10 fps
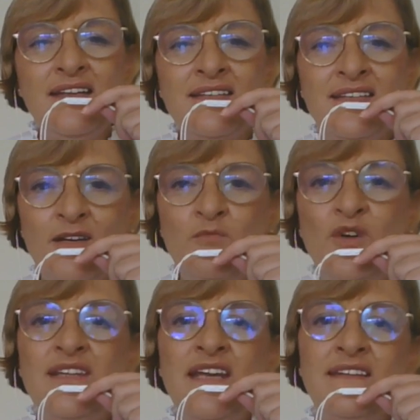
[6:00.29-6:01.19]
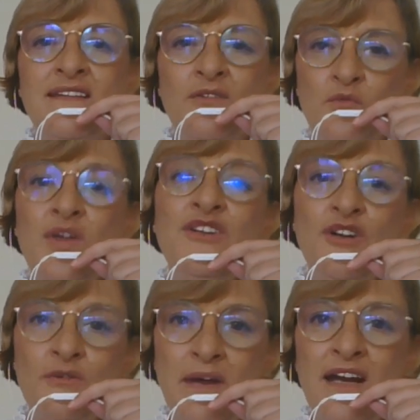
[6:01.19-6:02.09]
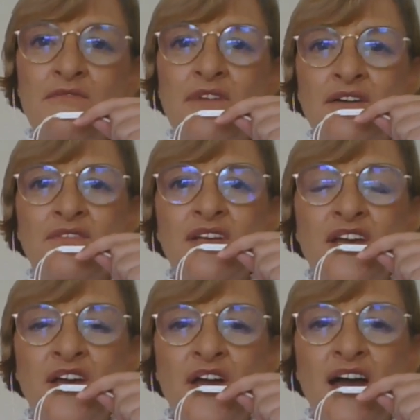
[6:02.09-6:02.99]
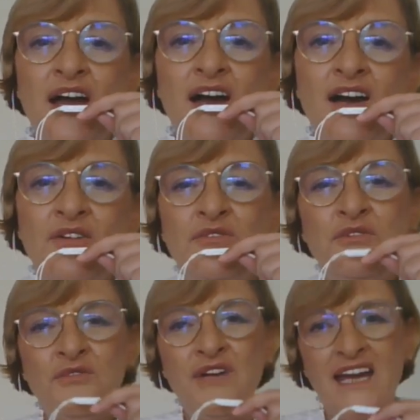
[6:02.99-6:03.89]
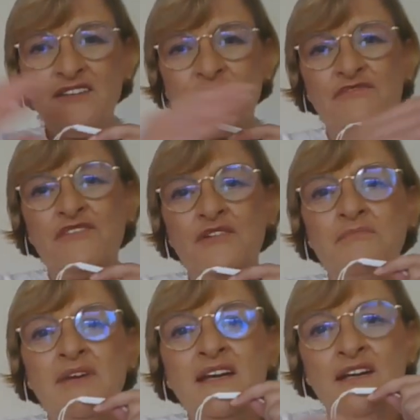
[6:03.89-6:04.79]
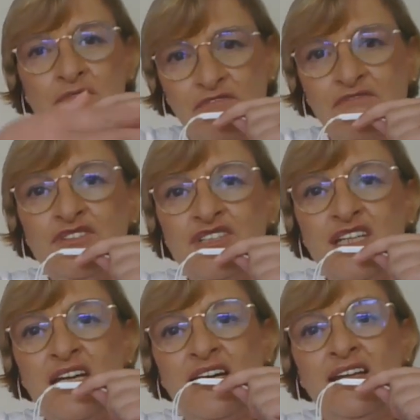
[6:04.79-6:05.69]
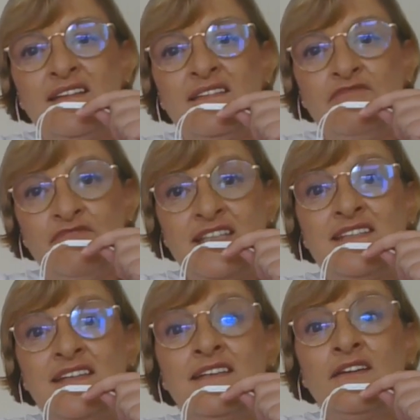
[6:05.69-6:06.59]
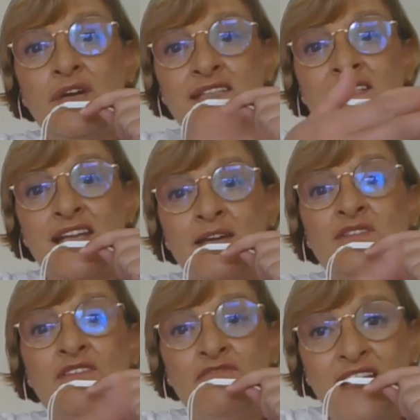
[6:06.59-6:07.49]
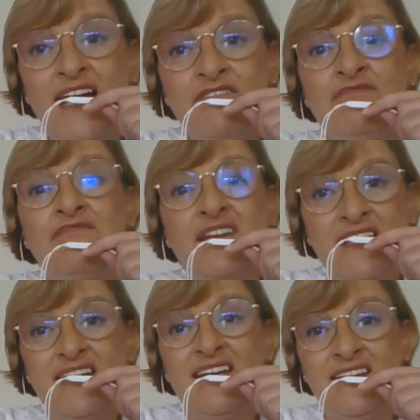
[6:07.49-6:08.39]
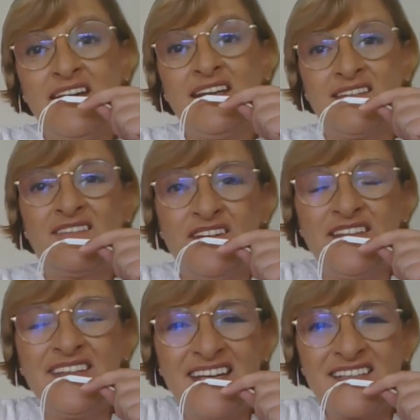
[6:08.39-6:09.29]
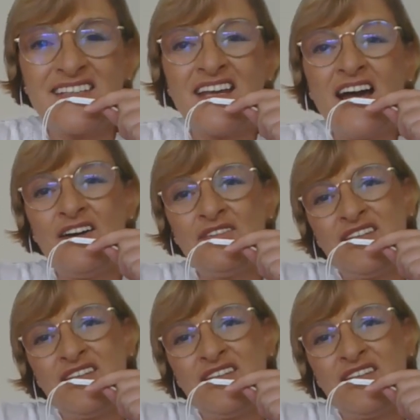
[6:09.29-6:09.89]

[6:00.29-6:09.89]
someone that with your background, how do you get from being a refugee and facing the grand slams of life in that context? How